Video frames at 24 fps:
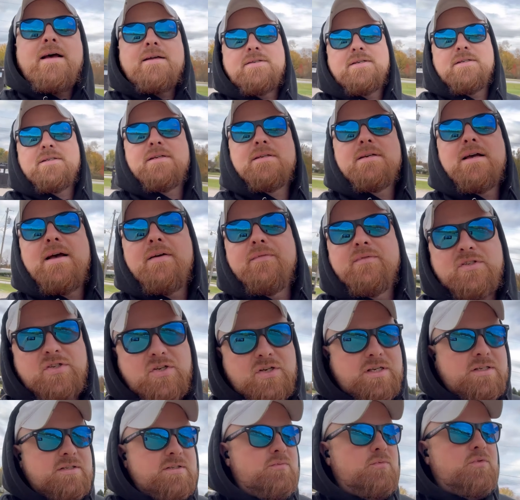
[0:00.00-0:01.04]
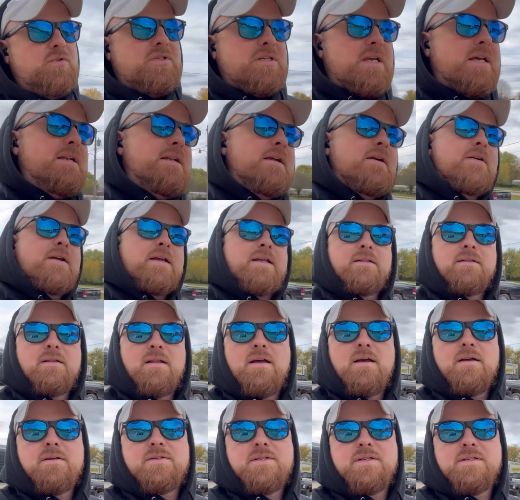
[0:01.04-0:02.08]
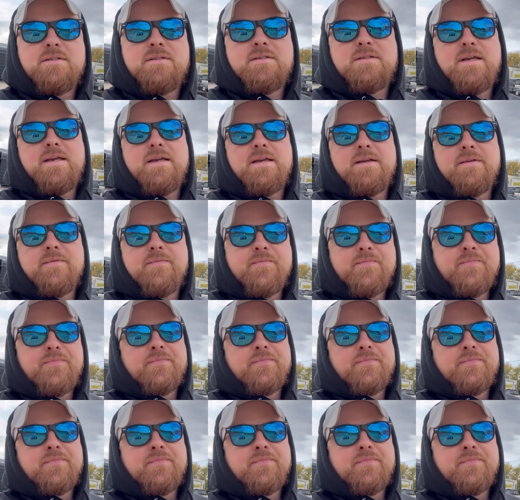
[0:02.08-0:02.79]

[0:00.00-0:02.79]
just was sitting there eating lunch and seen